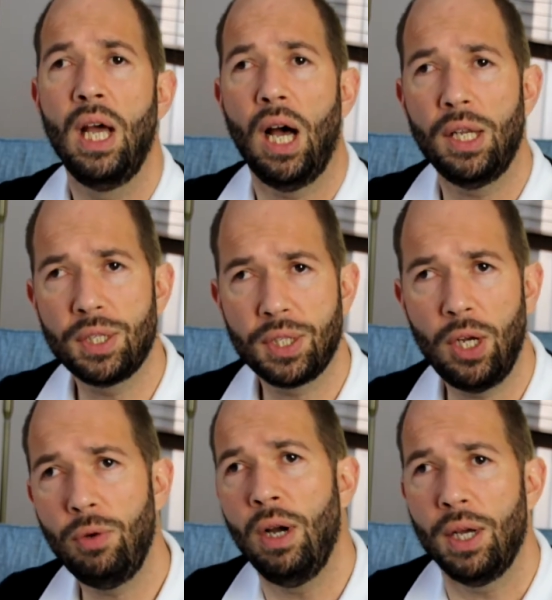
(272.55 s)
And
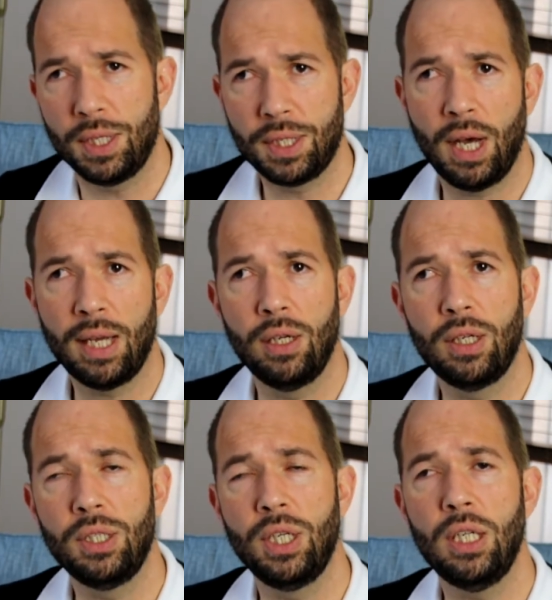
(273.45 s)
so the cycle
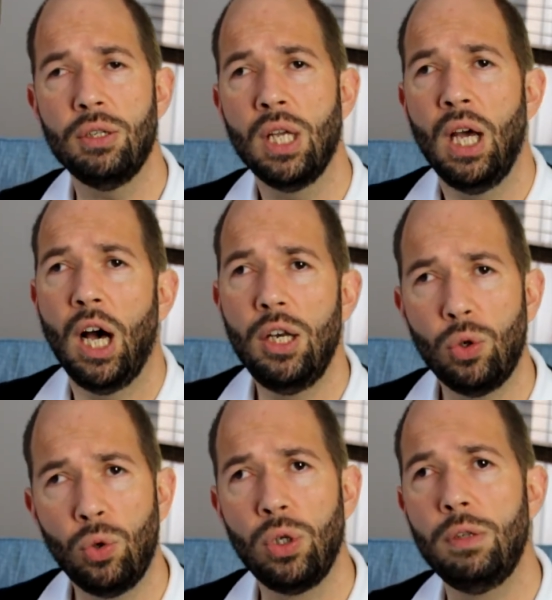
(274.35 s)
continues. And
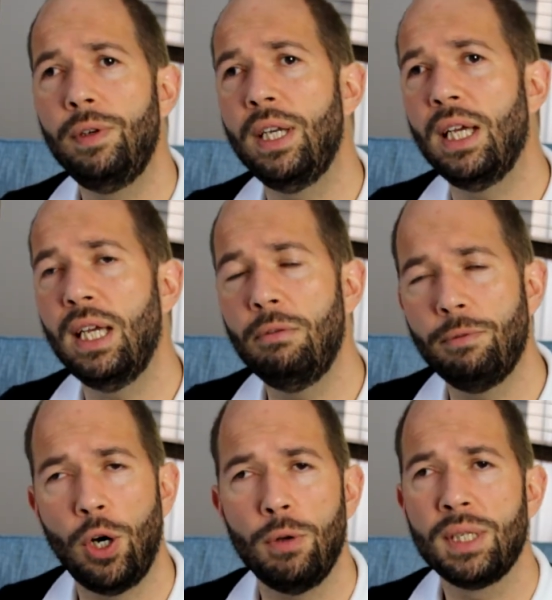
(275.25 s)
all of it
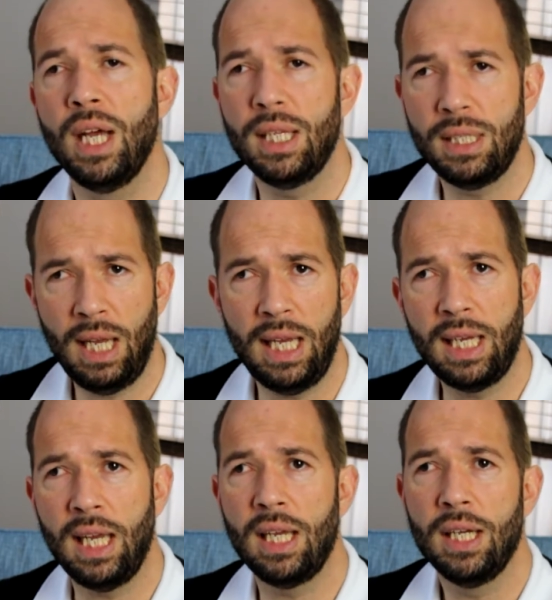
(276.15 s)
involves
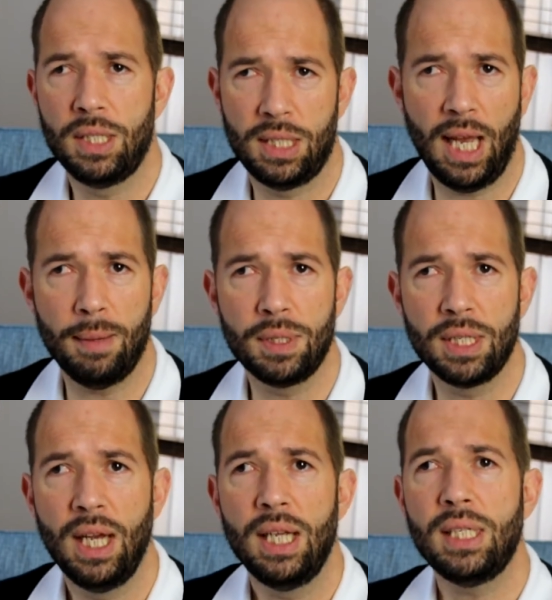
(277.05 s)
taking steps
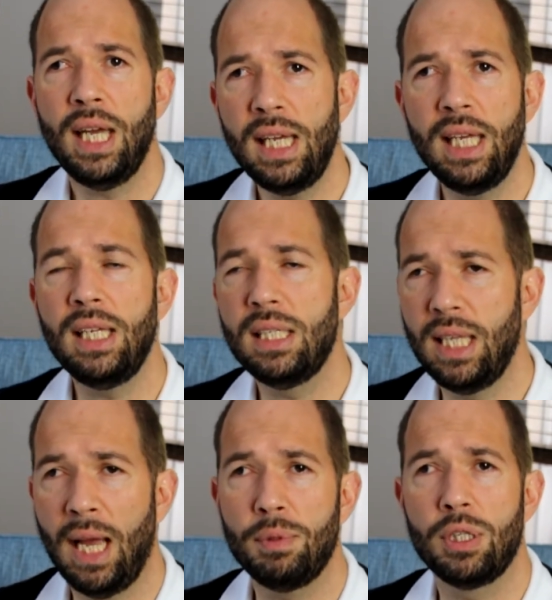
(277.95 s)

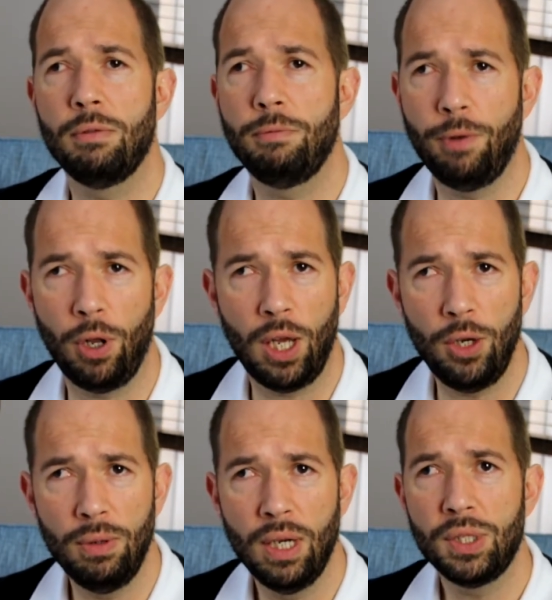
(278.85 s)
to
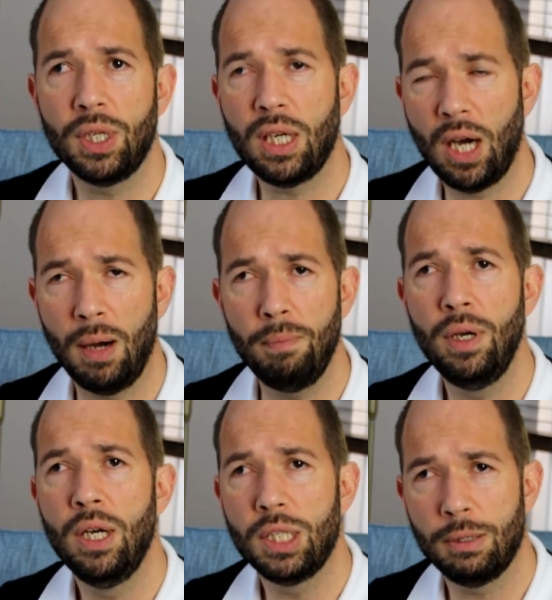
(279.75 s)
follow, to come,
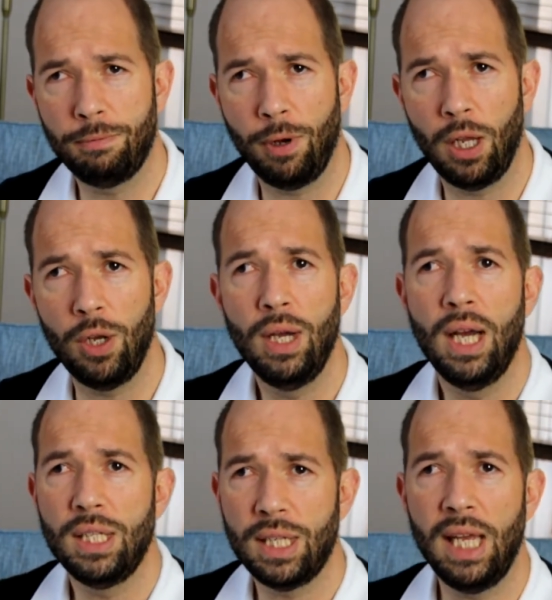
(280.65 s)
to follow,
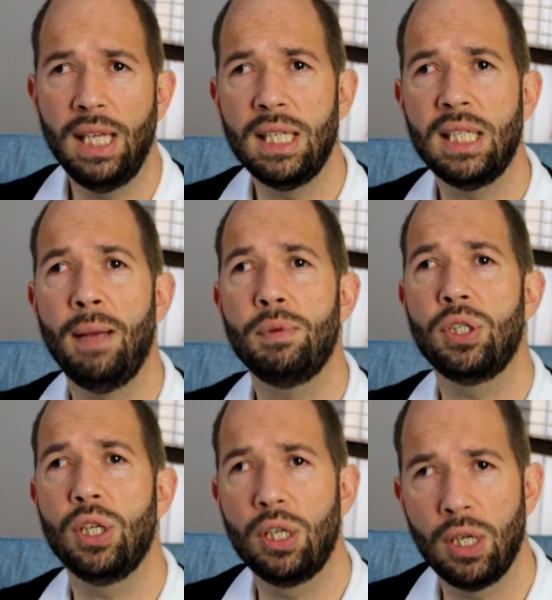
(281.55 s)
taking steps
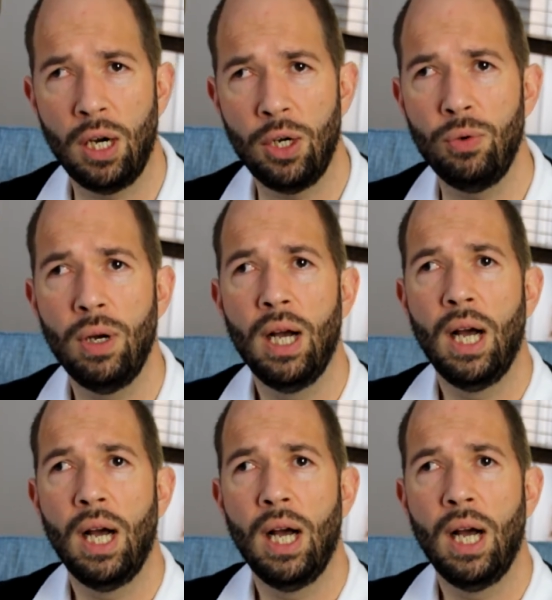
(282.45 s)
to go